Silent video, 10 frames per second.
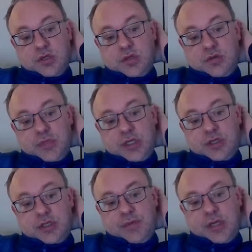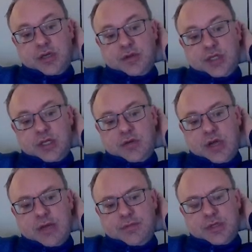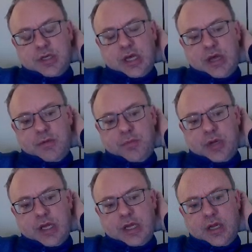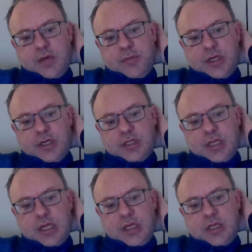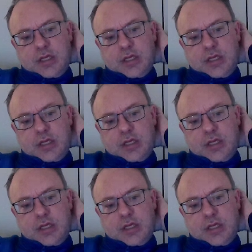Because if he goes here, I have a plan that I'm going to take,